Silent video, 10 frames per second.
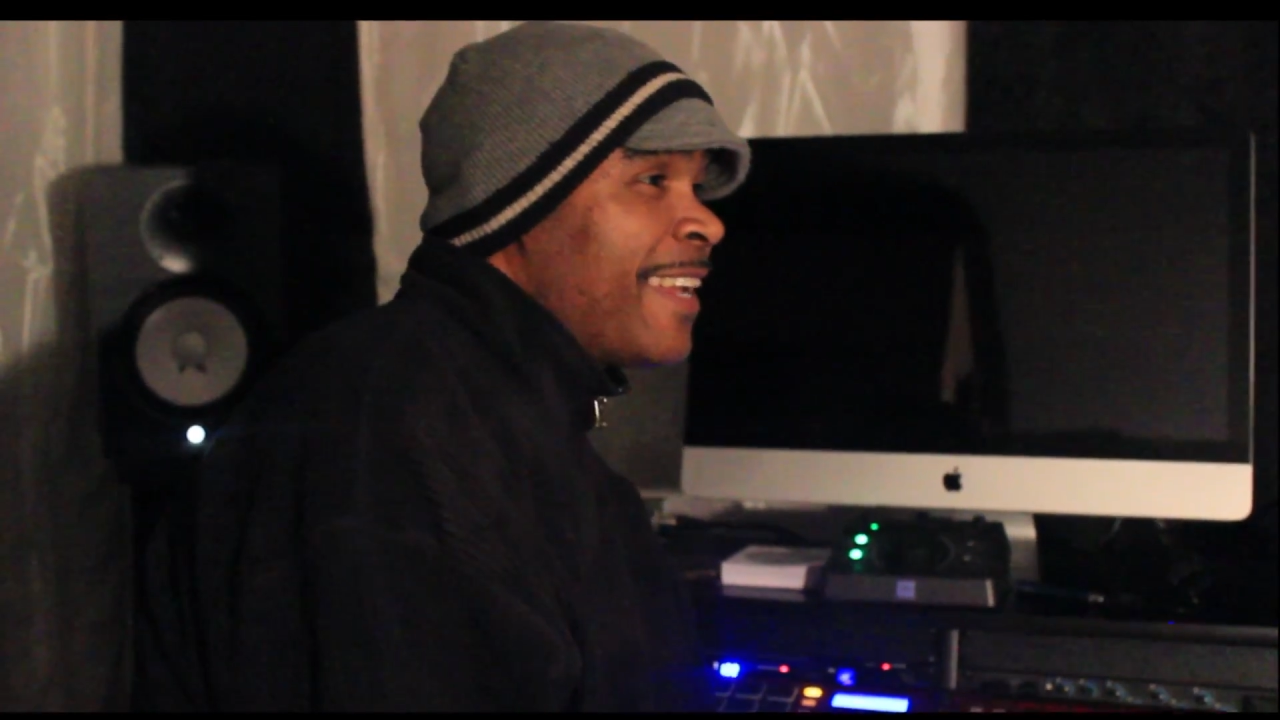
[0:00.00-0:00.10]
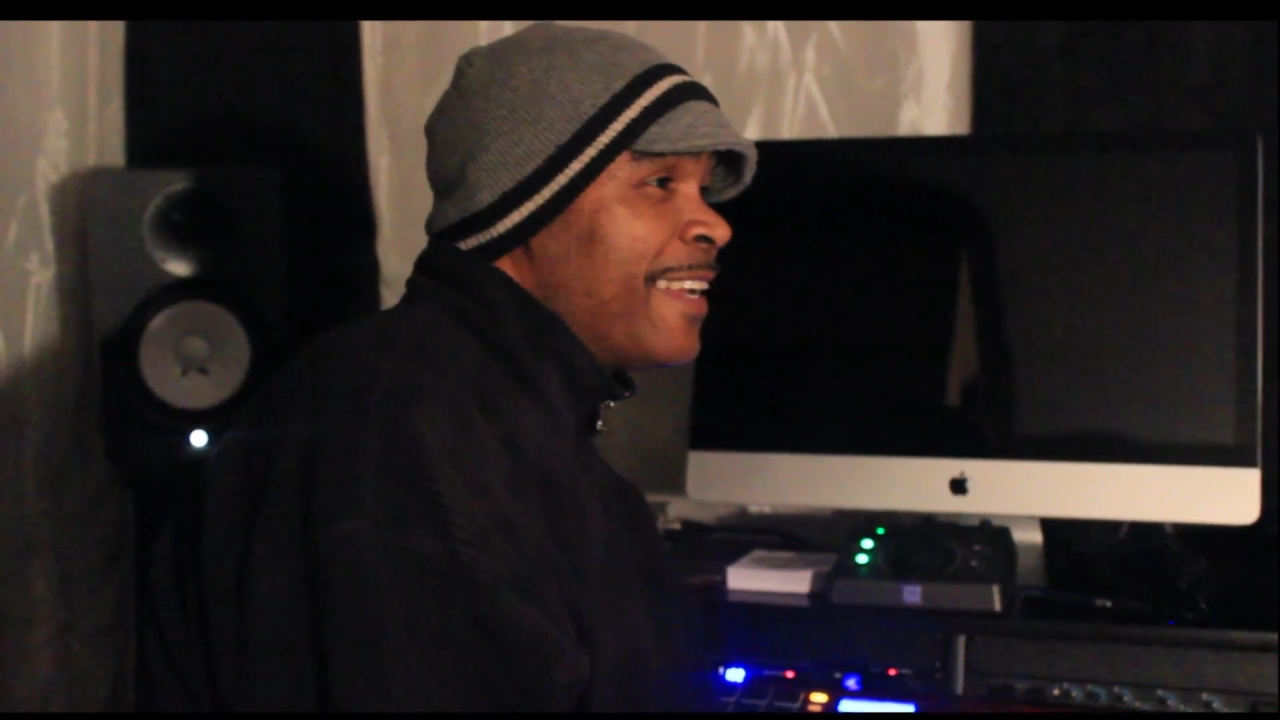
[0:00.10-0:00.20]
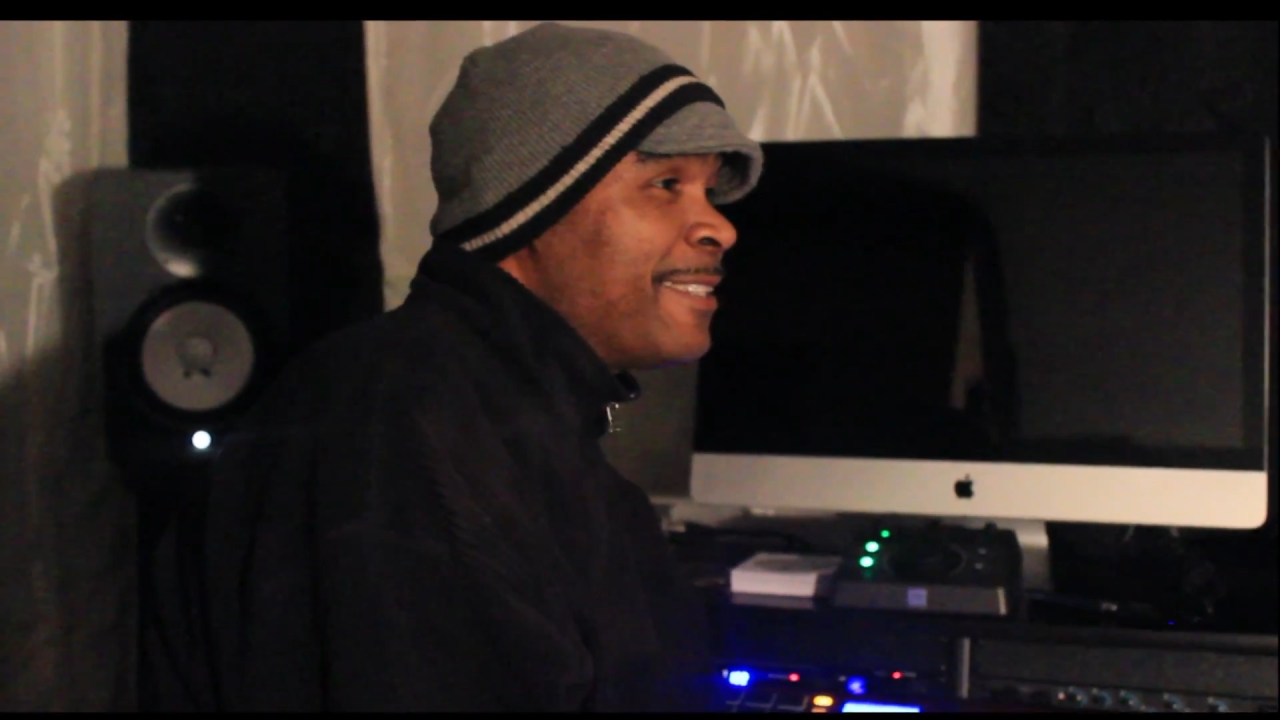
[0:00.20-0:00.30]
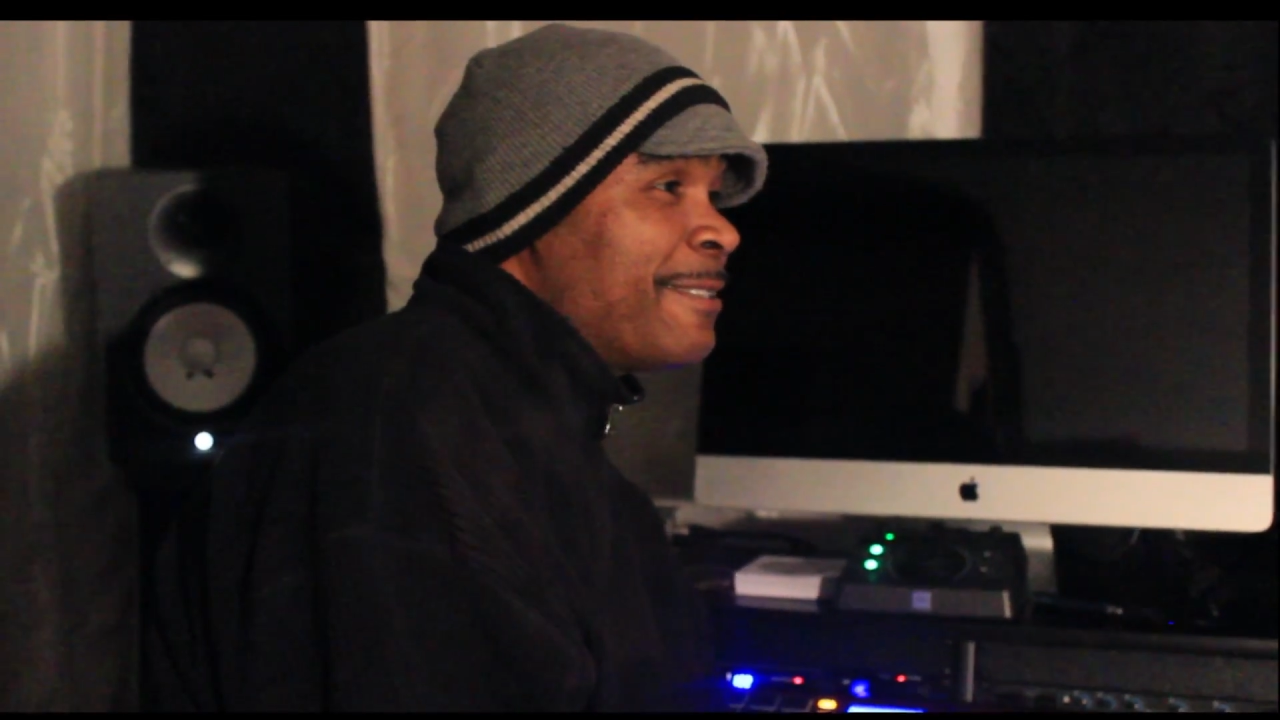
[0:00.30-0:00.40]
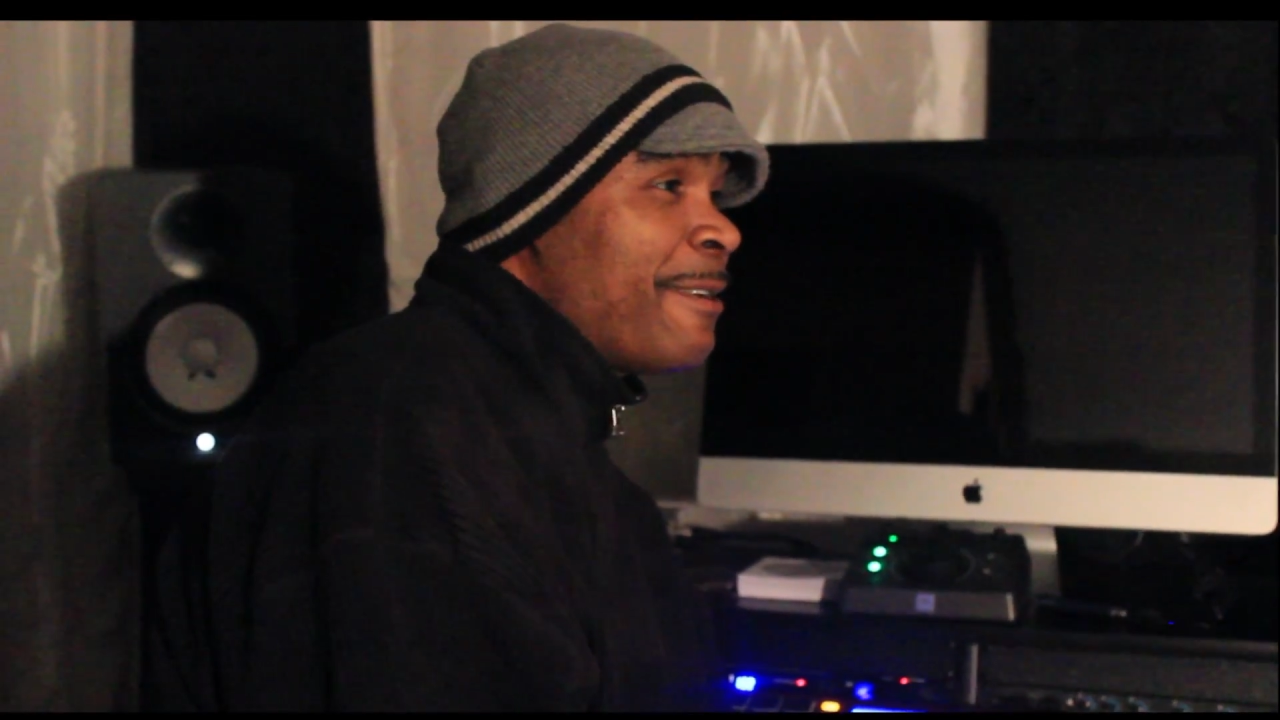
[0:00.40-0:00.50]

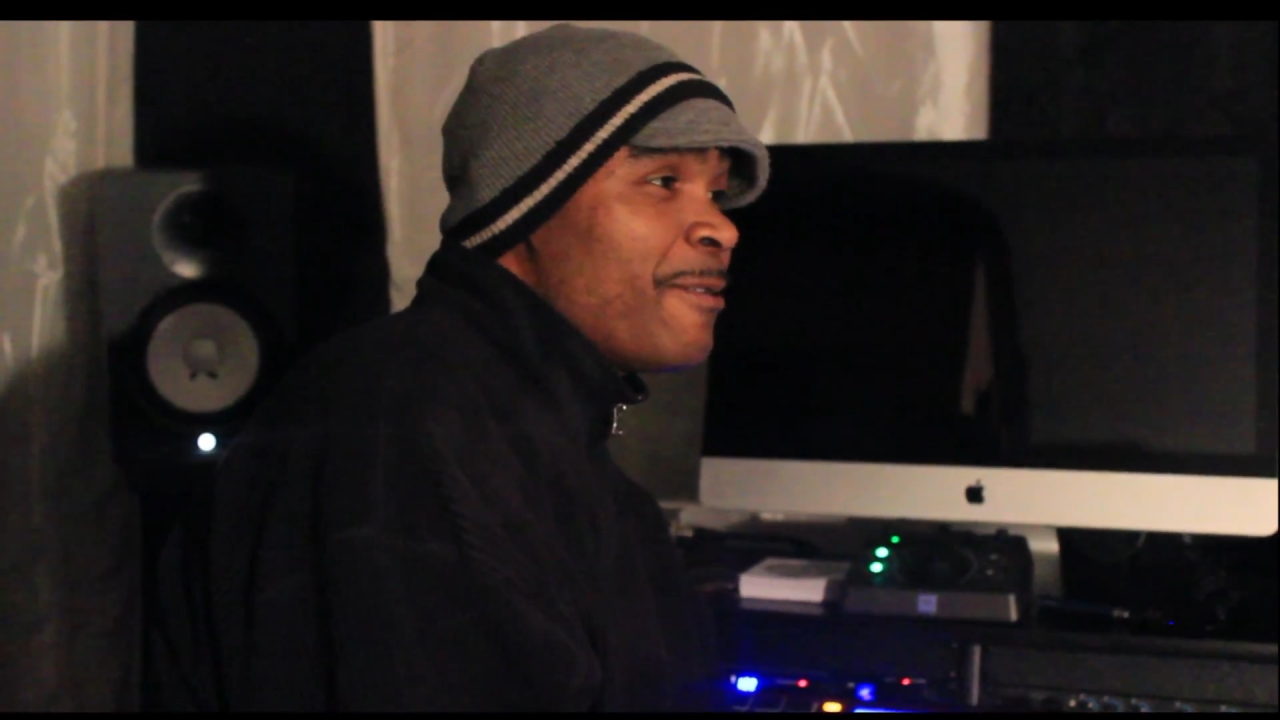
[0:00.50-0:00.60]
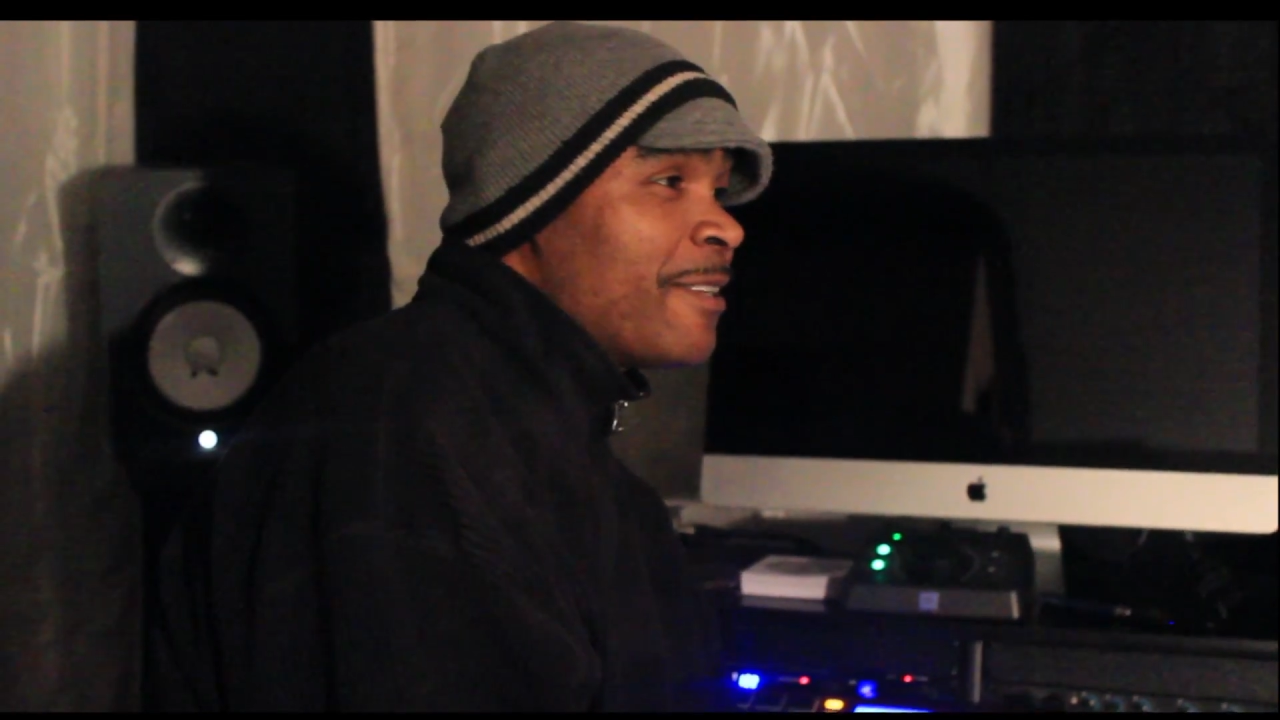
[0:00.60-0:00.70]
at, you know,